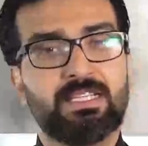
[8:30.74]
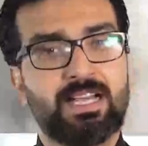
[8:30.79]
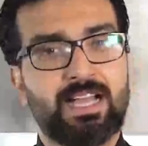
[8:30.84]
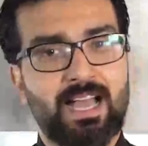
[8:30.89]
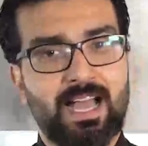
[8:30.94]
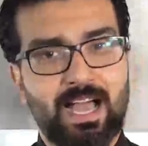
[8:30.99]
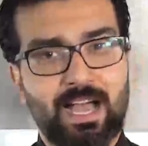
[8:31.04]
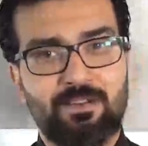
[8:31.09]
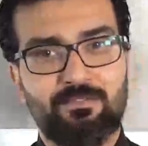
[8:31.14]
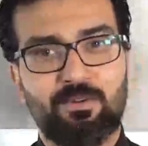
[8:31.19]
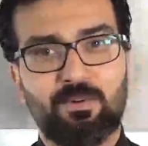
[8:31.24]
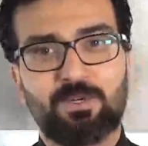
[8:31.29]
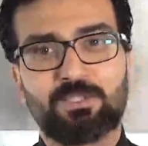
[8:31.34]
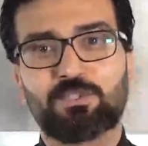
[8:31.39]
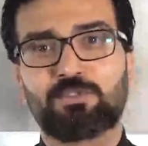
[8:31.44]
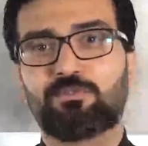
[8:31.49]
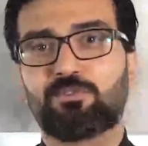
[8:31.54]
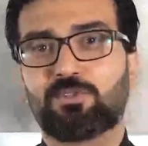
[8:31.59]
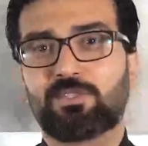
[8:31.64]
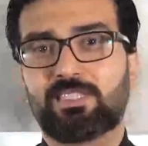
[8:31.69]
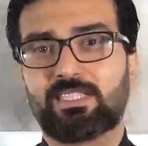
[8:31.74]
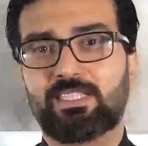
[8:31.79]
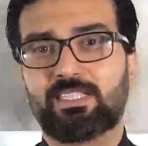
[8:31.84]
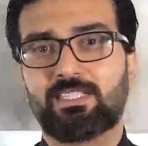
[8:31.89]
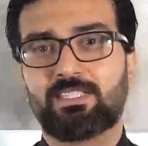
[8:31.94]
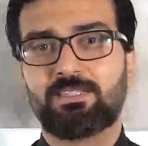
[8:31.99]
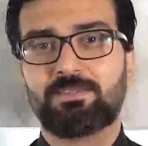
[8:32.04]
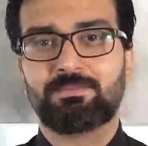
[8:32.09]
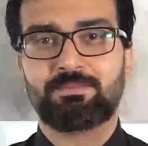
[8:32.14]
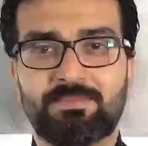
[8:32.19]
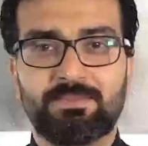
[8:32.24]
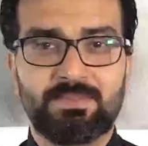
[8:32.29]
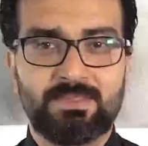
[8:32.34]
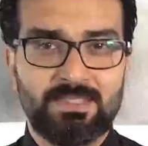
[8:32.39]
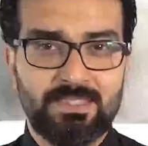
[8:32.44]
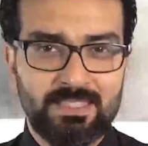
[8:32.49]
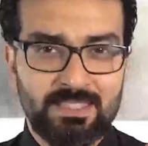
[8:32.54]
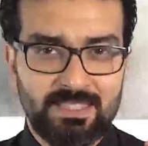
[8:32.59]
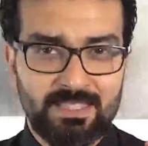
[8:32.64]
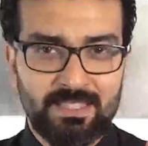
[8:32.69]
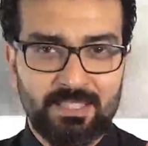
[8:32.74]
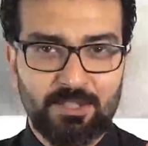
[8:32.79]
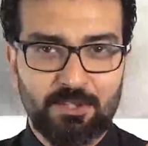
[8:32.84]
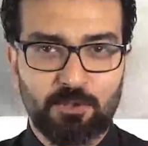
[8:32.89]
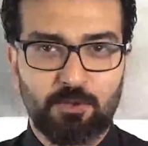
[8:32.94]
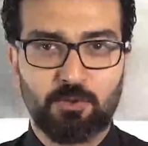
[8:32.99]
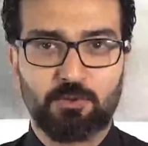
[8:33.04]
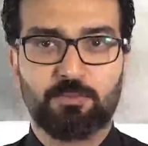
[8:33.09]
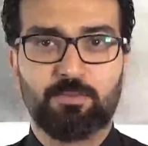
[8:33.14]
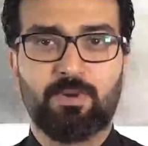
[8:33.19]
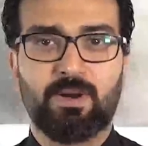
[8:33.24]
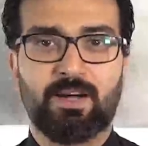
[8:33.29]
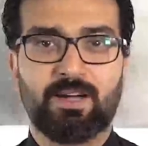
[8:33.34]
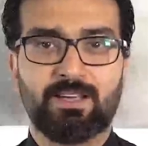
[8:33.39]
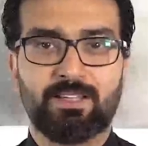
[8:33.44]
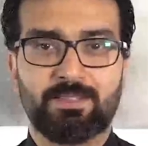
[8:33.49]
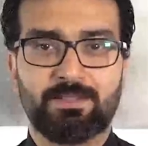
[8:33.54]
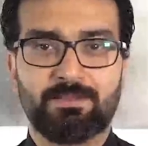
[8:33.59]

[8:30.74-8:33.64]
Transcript: Have a wonderful day. Goodbye.